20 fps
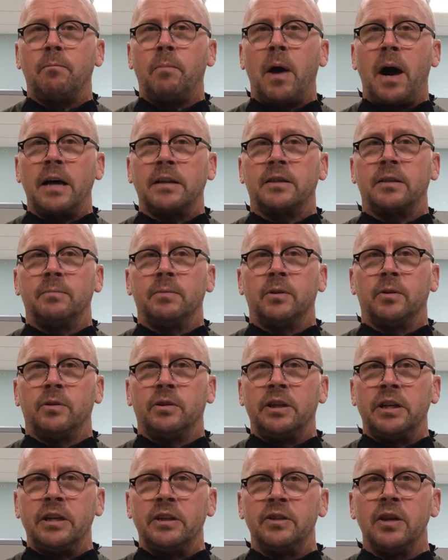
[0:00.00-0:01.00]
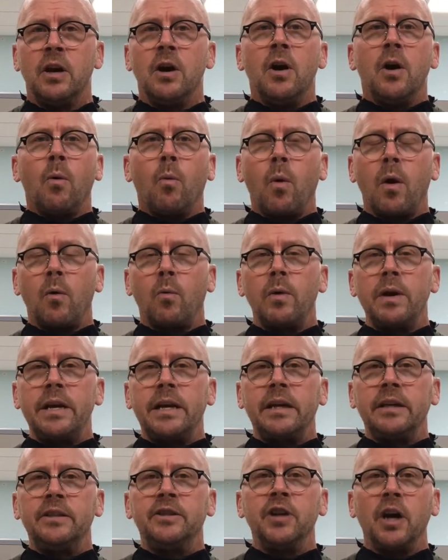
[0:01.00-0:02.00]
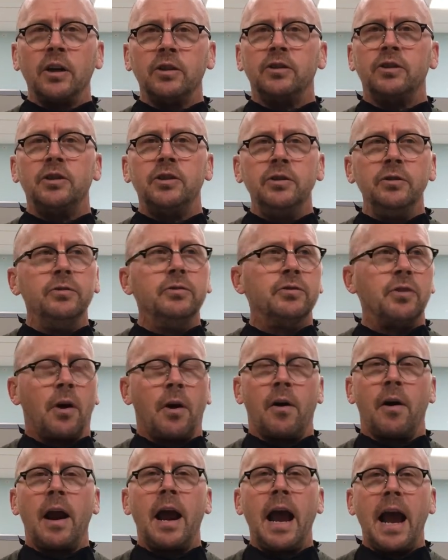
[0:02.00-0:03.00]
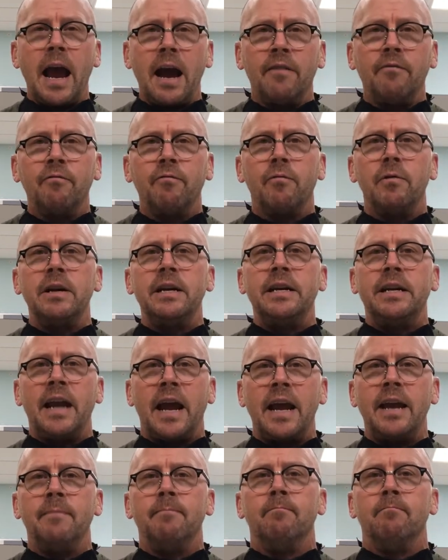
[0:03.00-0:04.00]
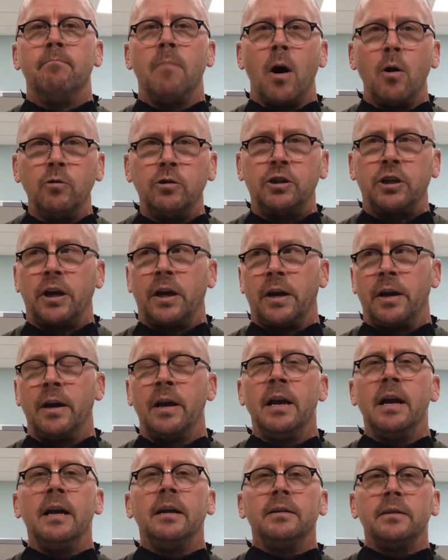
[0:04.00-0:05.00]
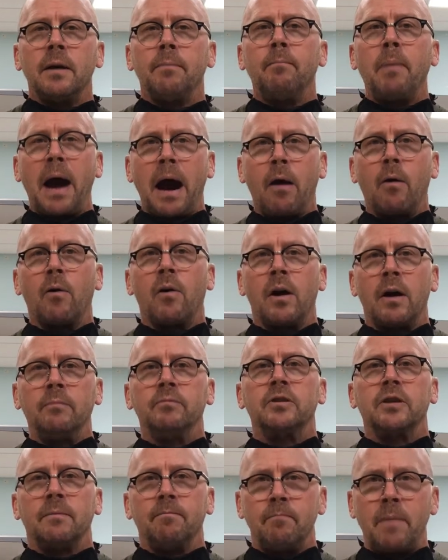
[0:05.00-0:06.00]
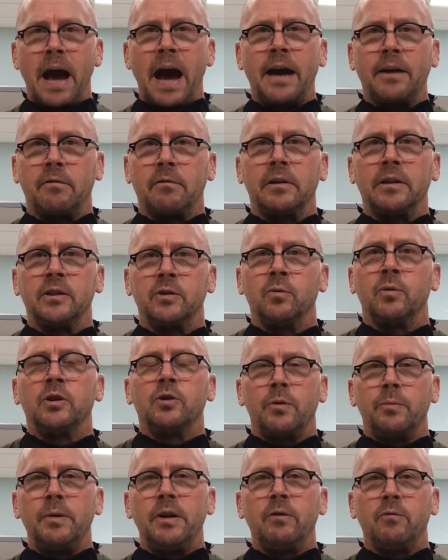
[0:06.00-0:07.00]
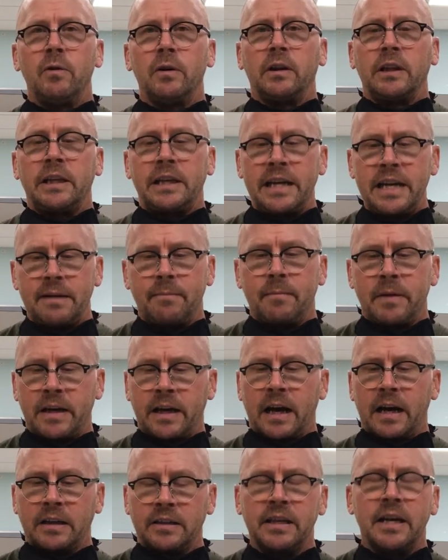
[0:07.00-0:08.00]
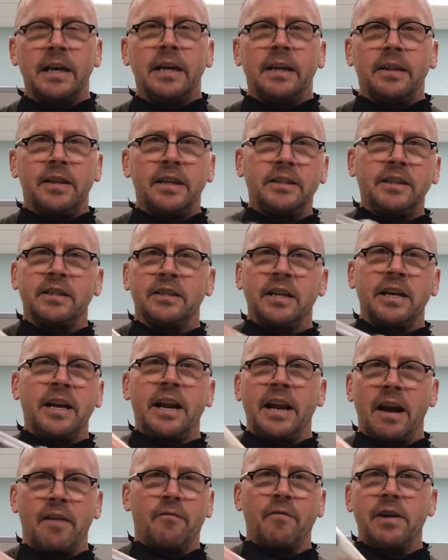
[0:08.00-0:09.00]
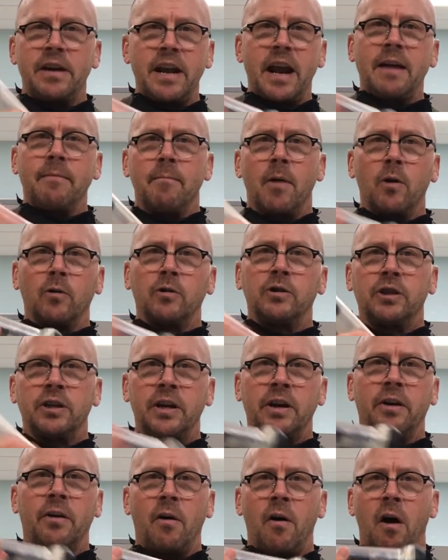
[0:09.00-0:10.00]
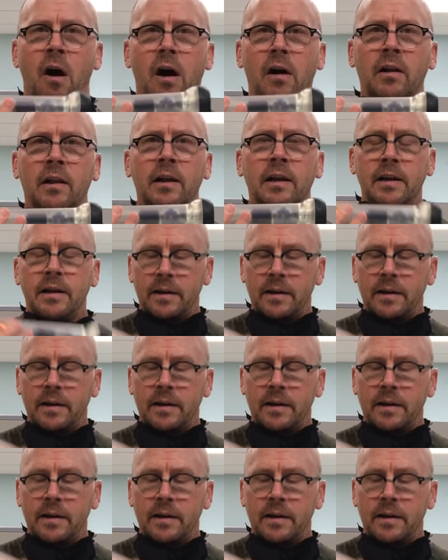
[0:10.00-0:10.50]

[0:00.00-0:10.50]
possibilities where we could just use our everyday motion to power up some batteries, which would be really neat because this isn't an everyday motion at all,